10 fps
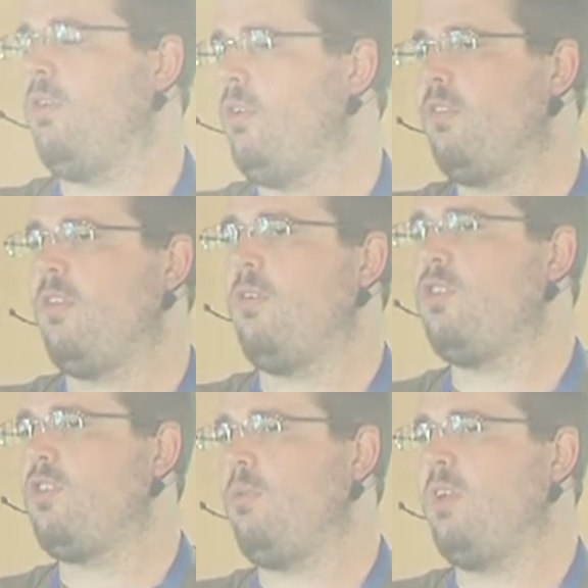or your
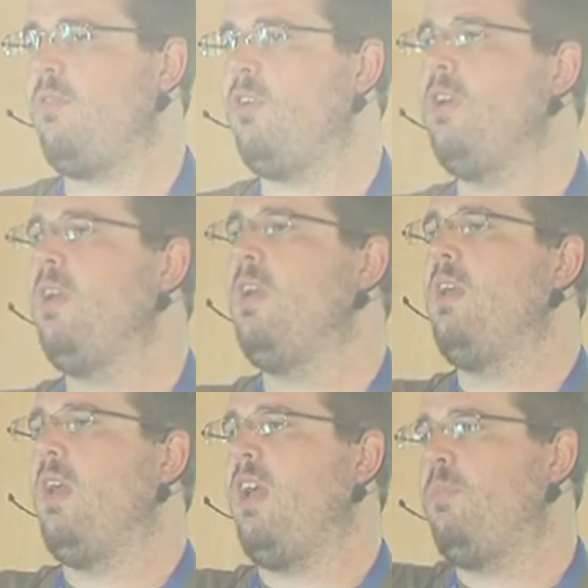storage or whatever
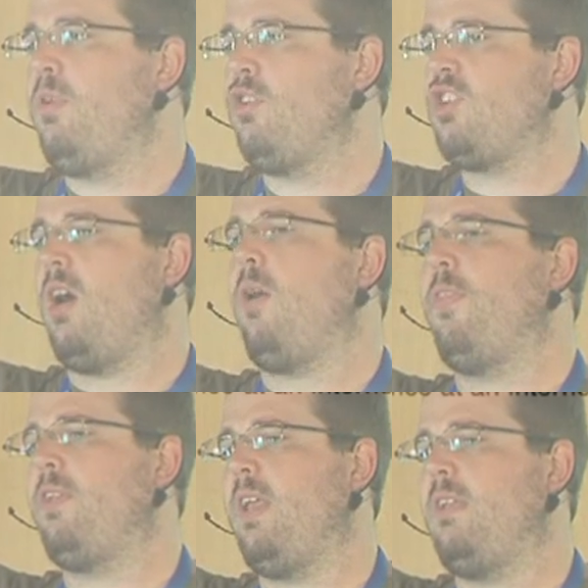and push out
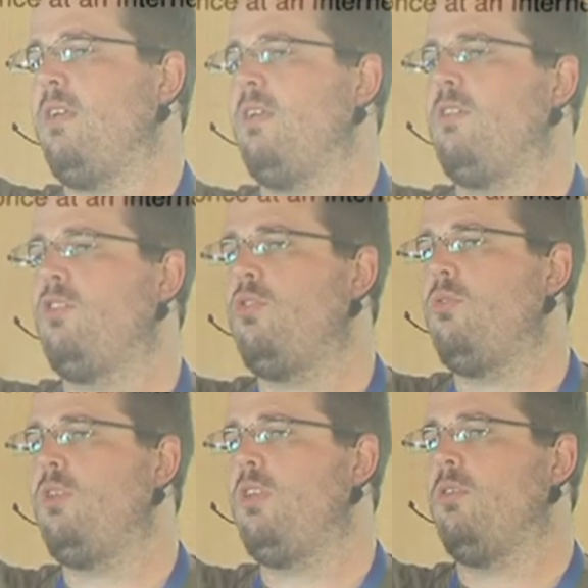the data
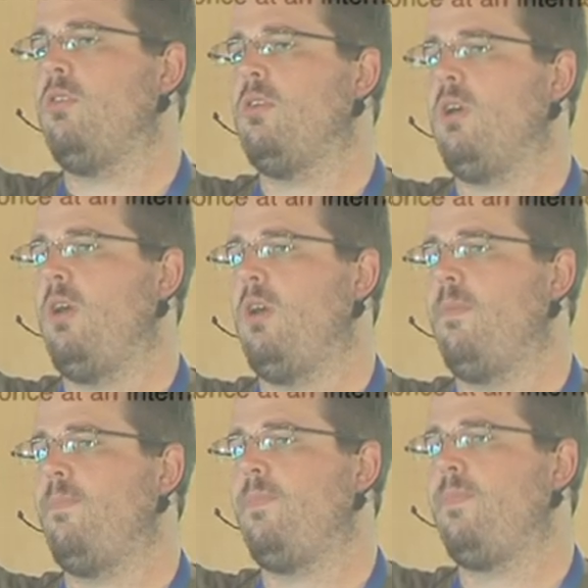to your,
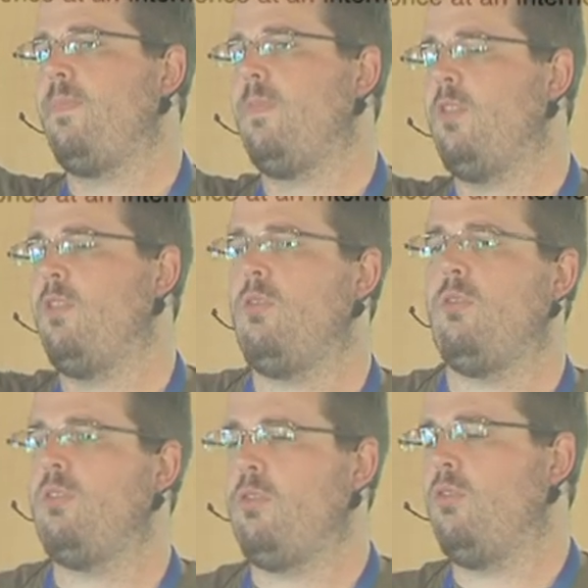um,
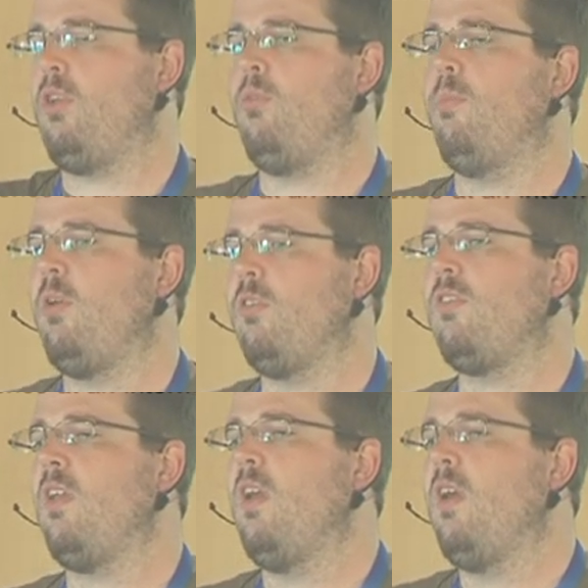to, to your remotes
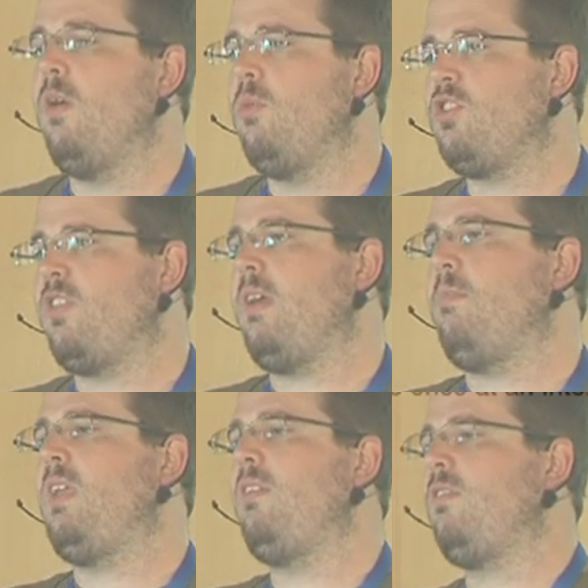which then
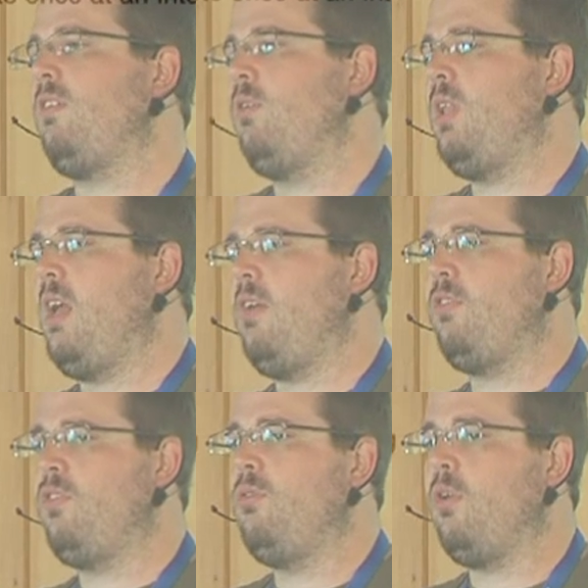means you will have
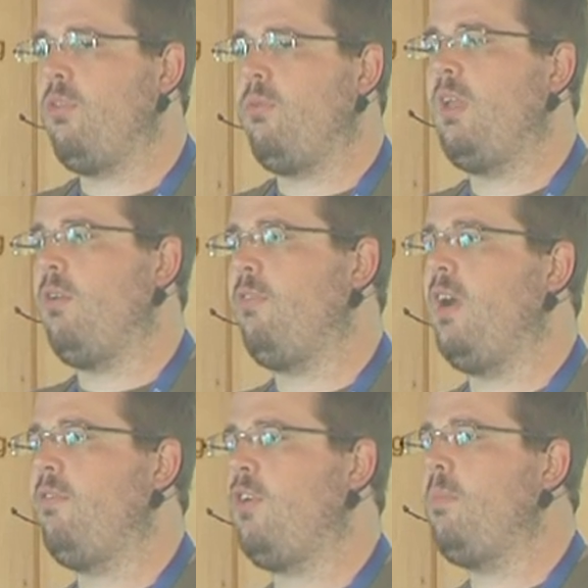two or three or
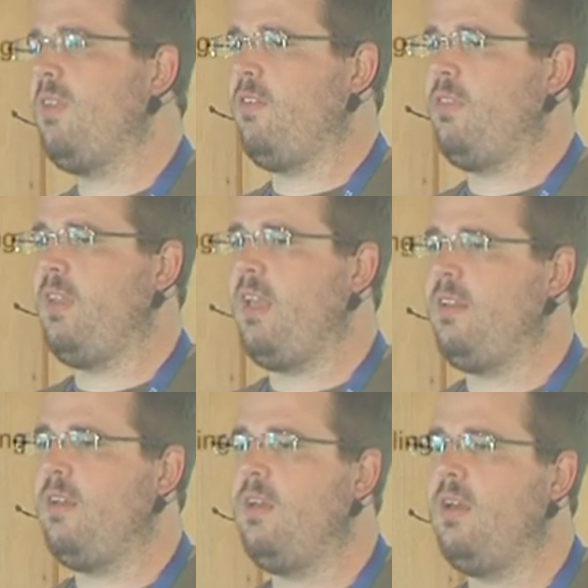five copies of the
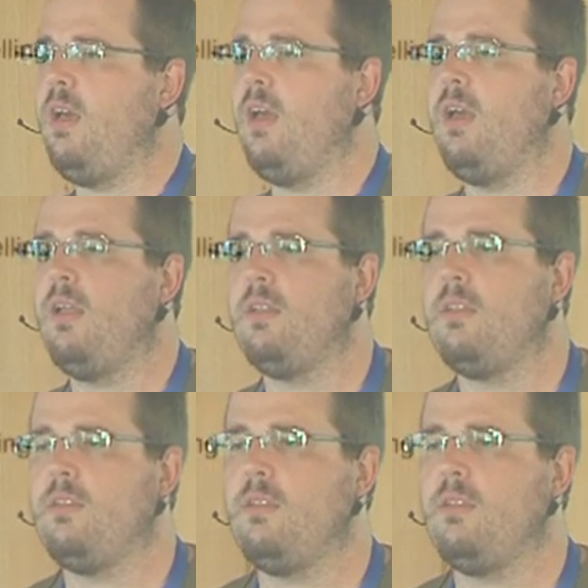data, and